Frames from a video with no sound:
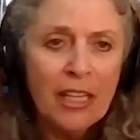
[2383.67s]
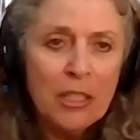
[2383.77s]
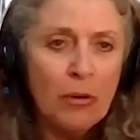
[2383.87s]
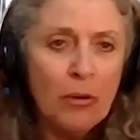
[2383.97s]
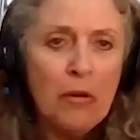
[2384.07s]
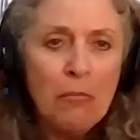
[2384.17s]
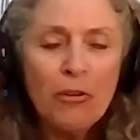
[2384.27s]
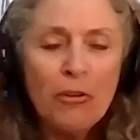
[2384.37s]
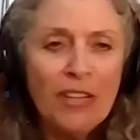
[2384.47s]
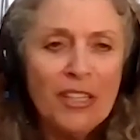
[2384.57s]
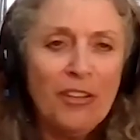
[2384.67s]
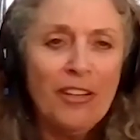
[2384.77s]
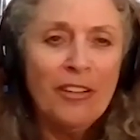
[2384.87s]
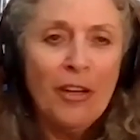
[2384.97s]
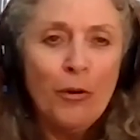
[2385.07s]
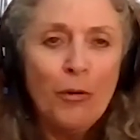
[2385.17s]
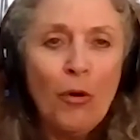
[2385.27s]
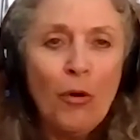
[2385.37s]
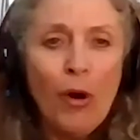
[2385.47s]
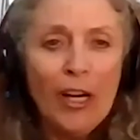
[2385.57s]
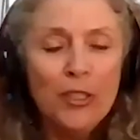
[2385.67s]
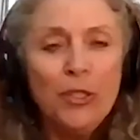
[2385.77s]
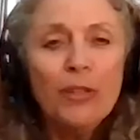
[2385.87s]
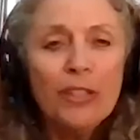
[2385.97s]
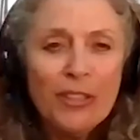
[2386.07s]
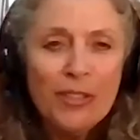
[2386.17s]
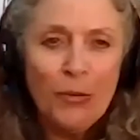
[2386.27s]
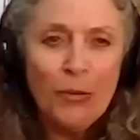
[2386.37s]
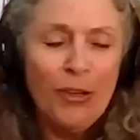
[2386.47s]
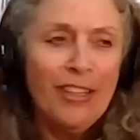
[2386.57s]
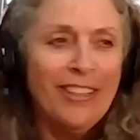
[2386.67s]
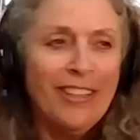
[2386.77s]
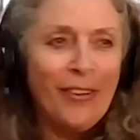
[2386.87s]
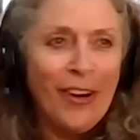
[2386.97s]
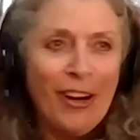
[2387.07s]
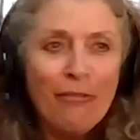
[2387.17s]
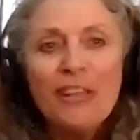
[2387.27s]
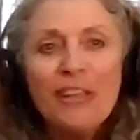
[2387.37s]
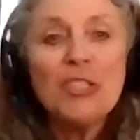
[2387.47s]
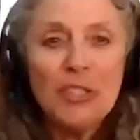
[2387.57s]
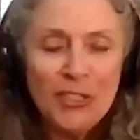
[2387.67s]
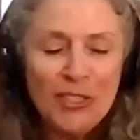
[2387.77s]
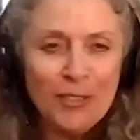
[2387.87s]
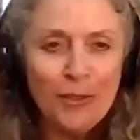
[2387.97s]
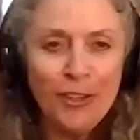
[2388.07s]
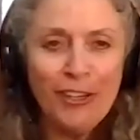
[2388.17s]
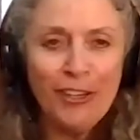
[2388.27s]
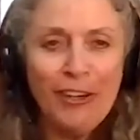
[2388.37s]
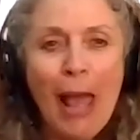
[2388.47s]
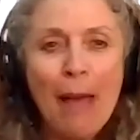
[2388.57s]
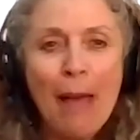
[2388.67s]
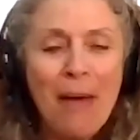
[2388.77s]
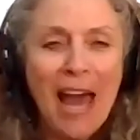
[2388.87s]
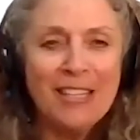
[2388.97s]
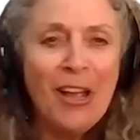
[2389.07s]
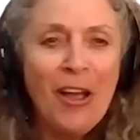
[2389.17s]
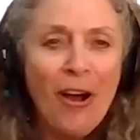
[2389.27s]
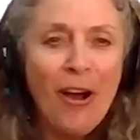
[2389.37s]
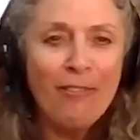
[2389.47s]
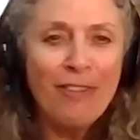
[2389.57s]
The thing is, where most of us are who are doers or are fixers or empaths